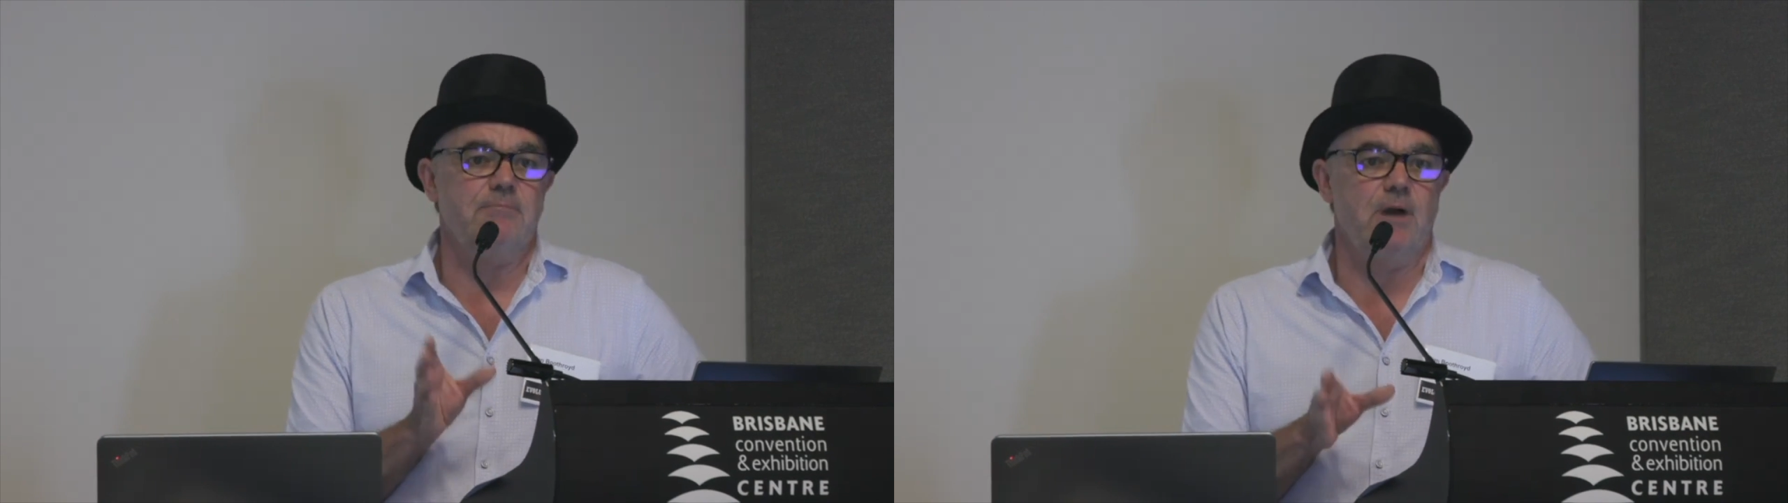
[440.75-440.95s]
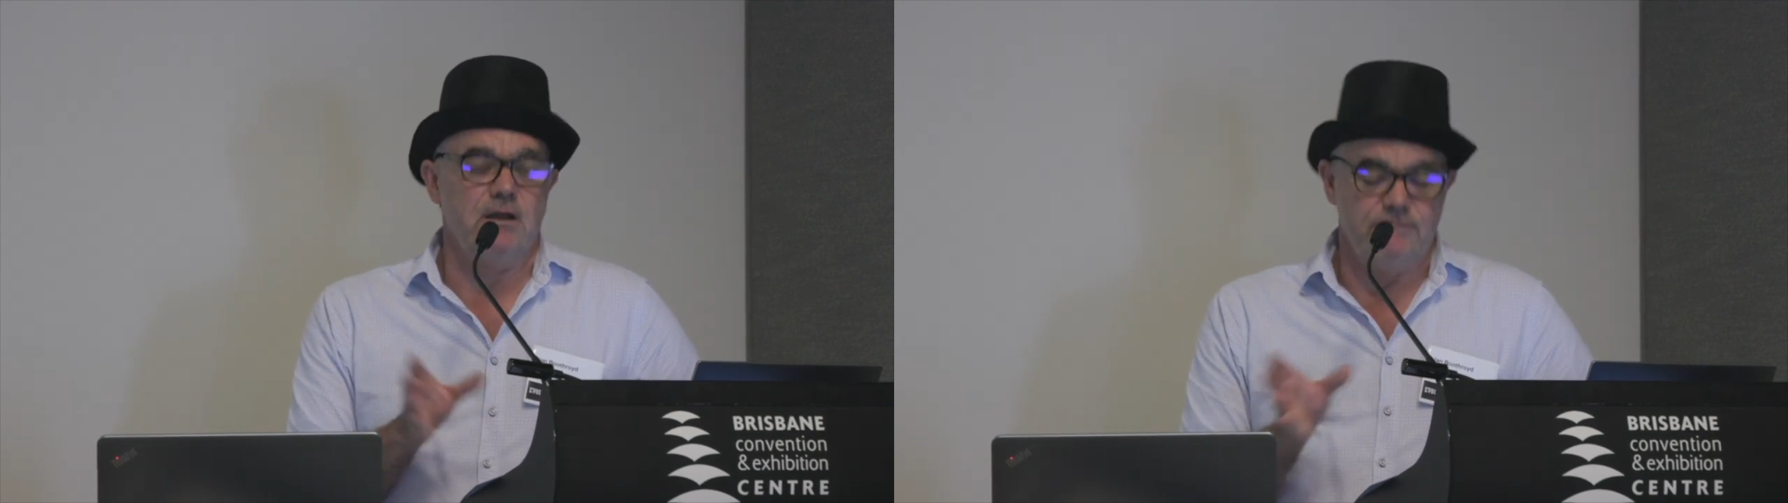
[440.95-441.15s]

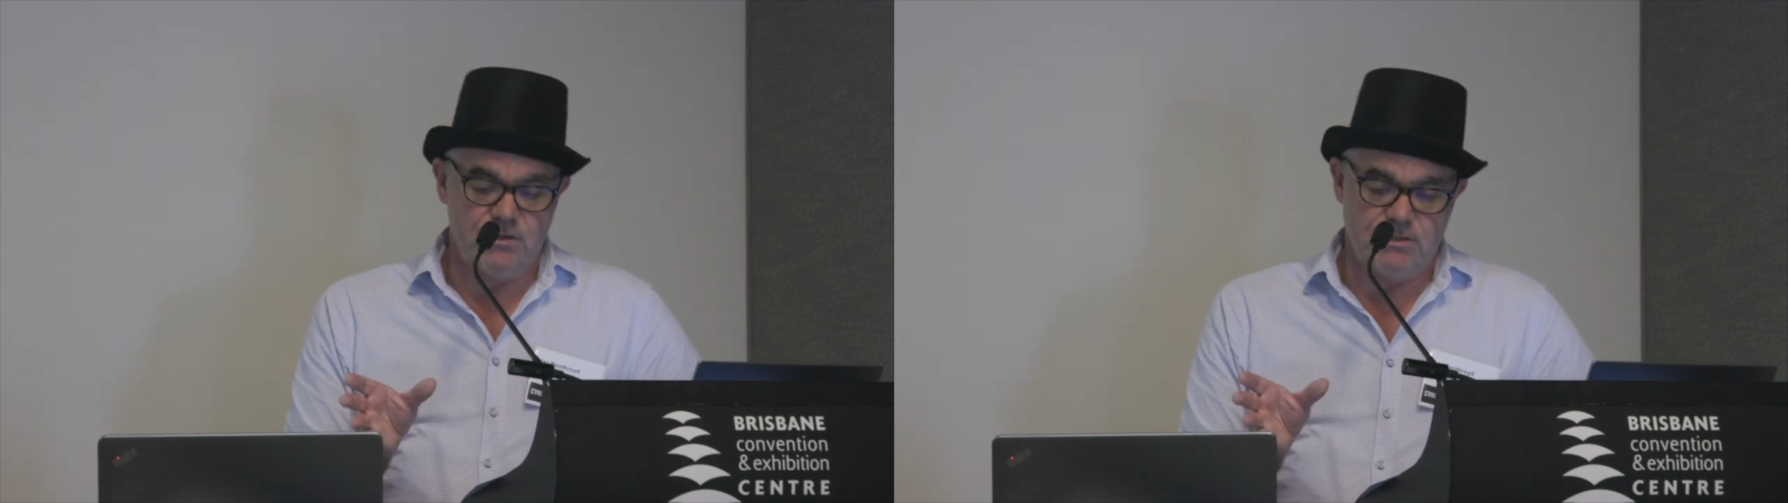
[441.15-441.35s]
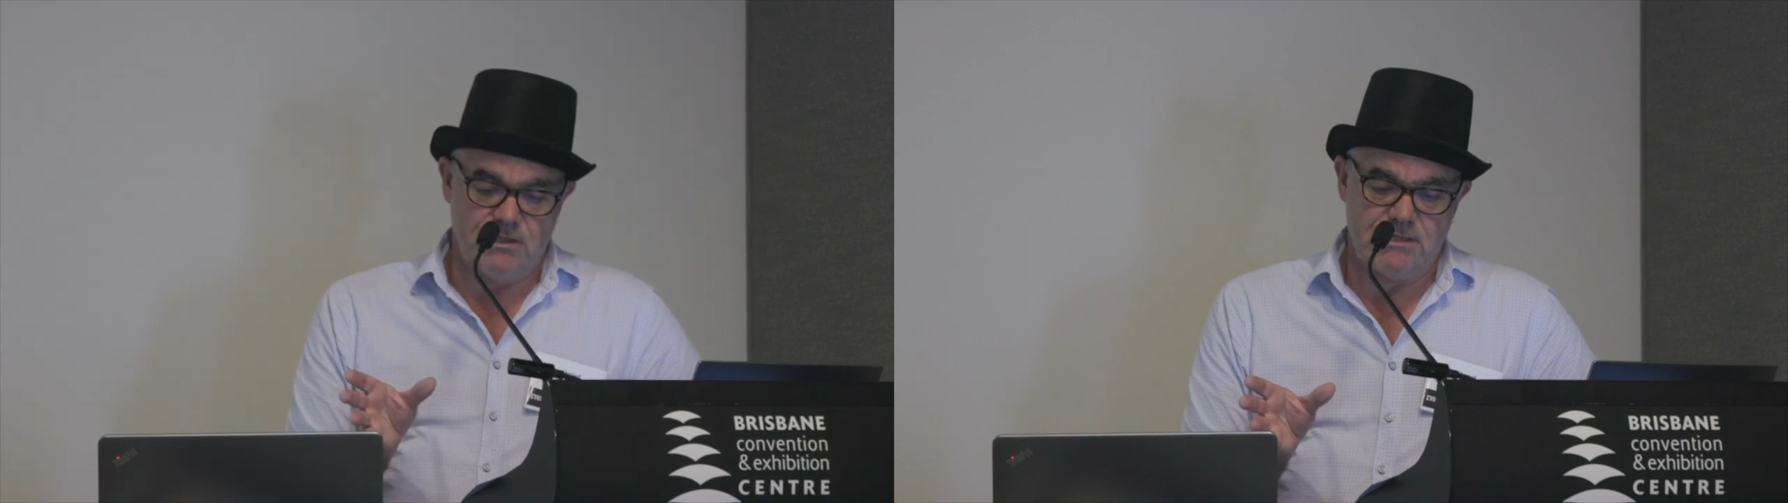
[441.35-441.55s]
and
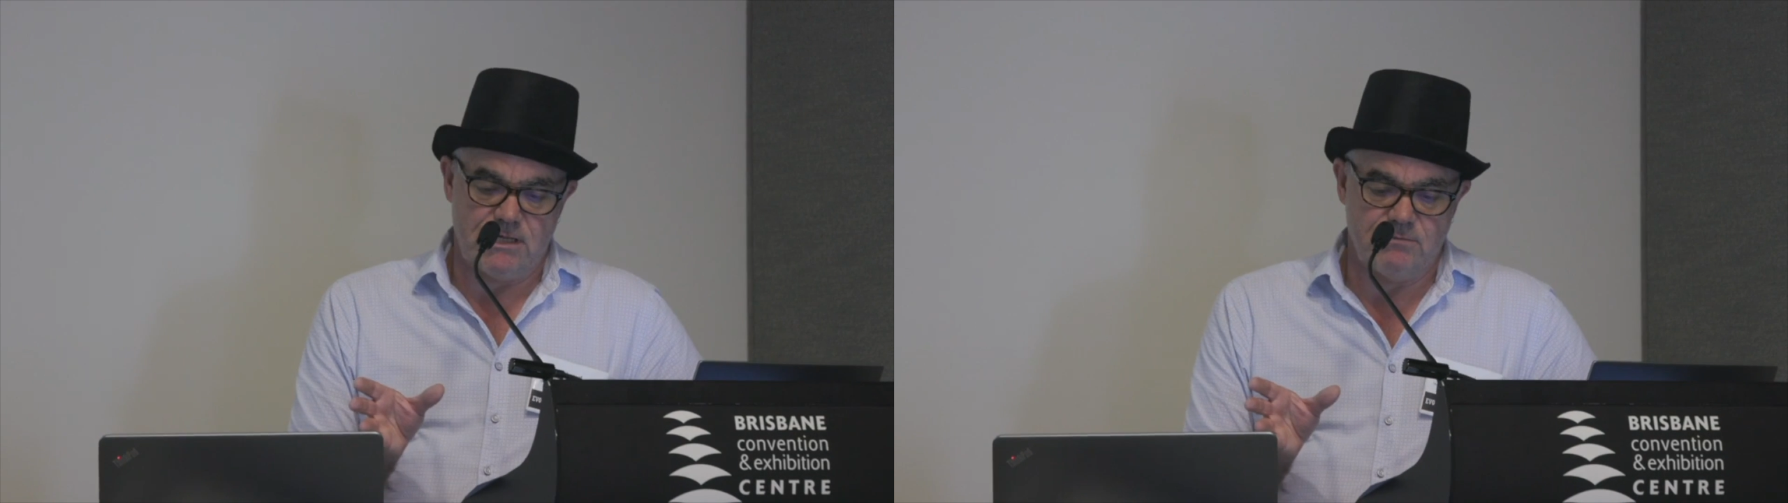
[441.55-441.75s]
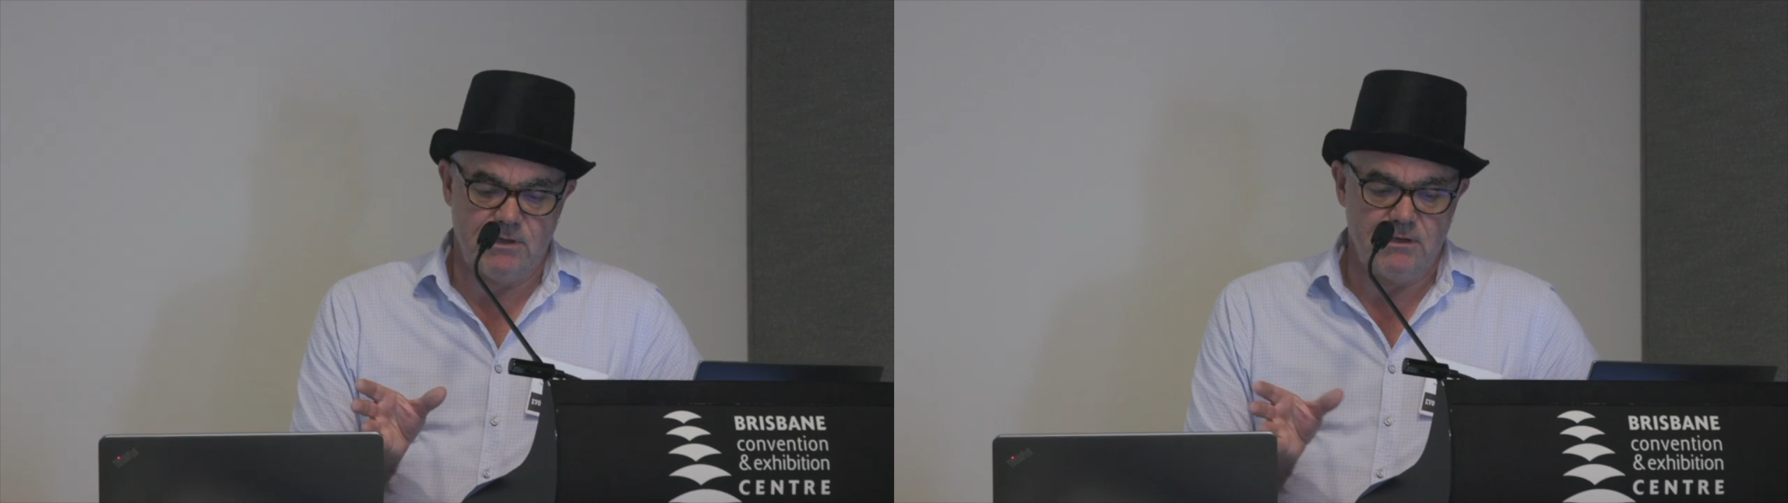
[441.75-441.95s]
biodiversity
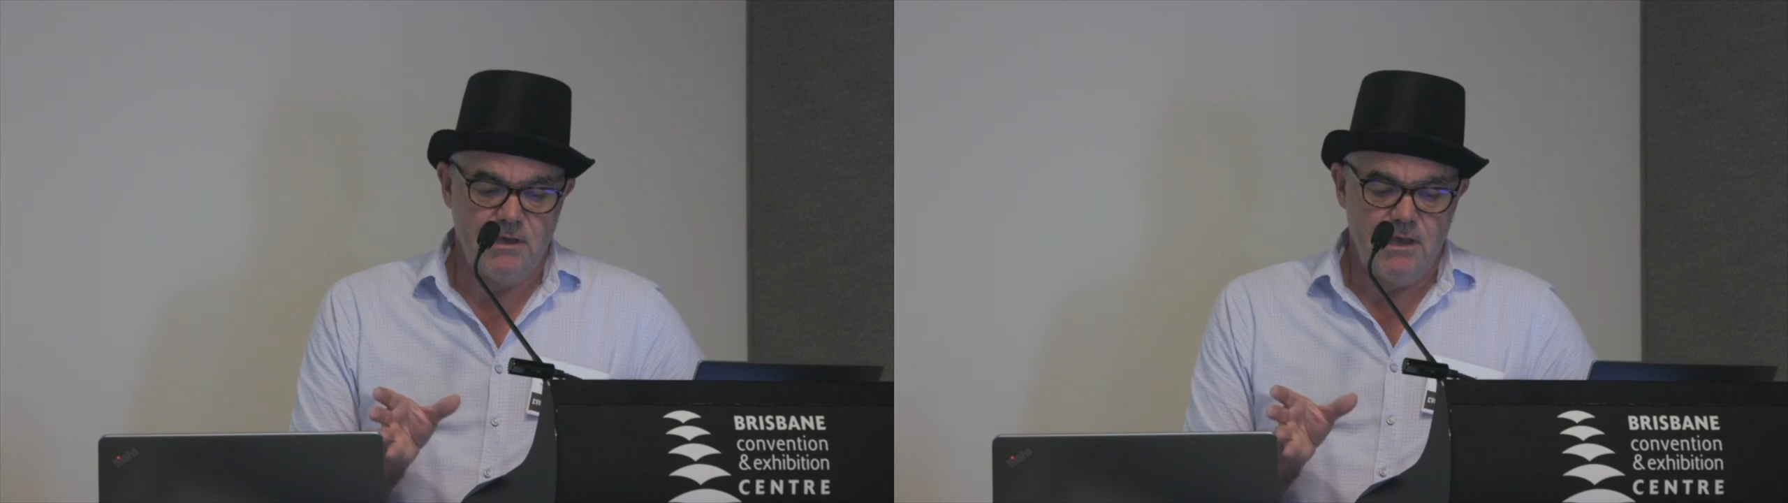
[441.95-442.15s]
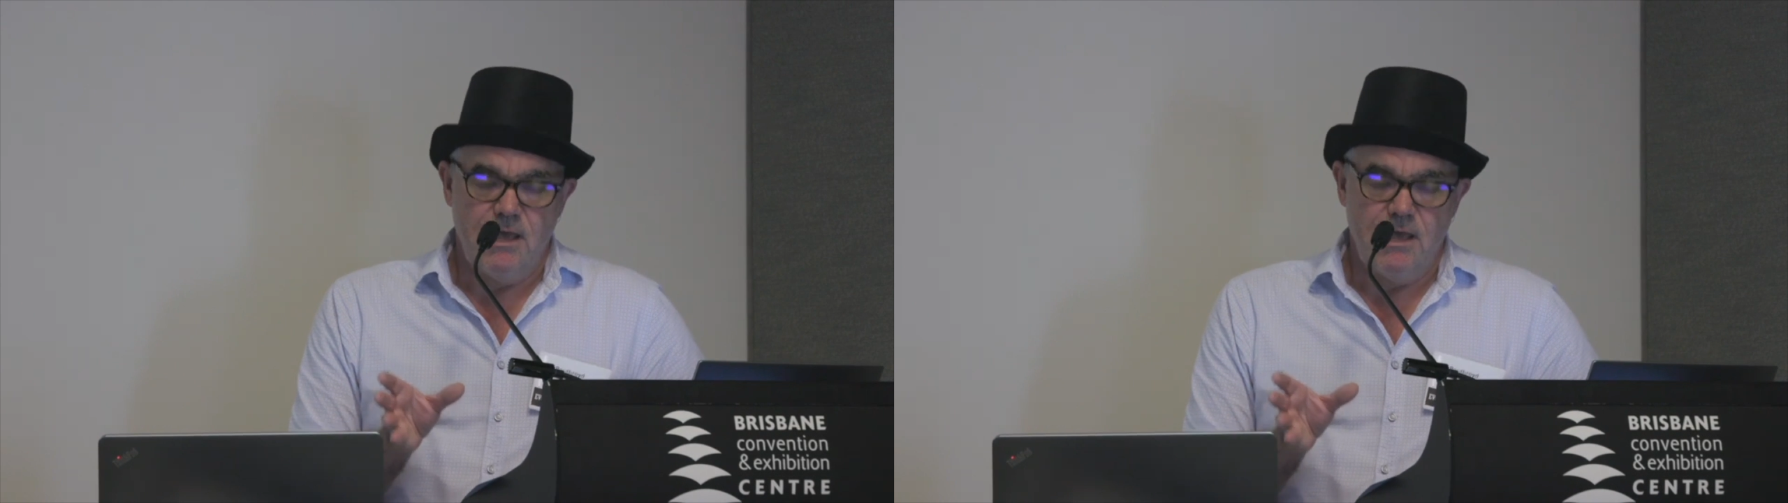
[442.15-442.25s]
assessment,